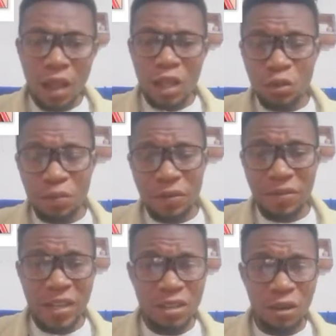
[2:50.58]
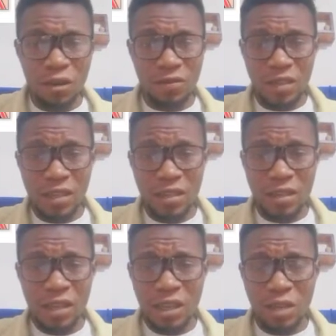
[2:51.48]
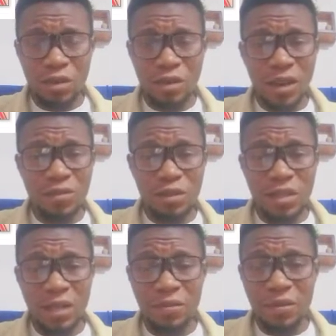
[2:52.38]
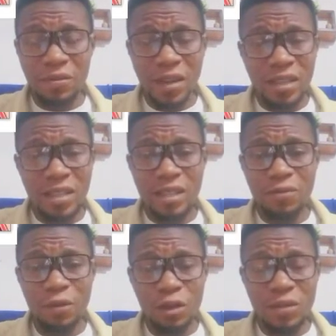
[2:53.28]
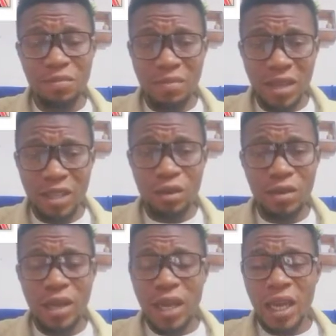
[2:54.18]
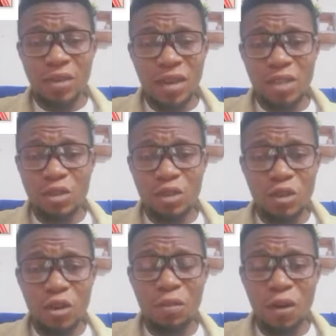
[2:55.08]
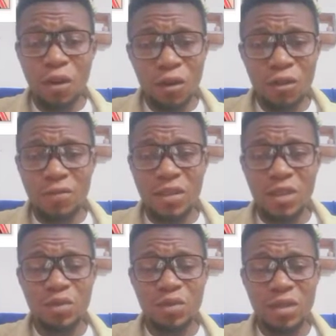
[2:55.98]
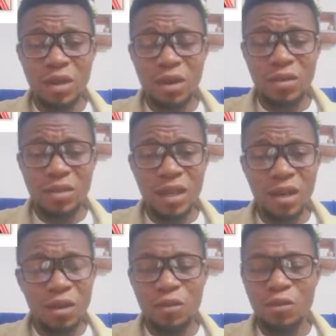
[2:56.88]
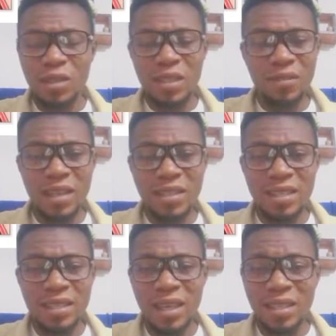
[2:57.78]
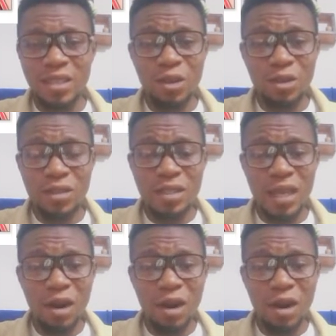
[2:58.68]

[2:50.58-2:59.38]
to prevent all of this, you have to take preventive what measure in order to stop all of this what ulcer or whatever it is that is causing that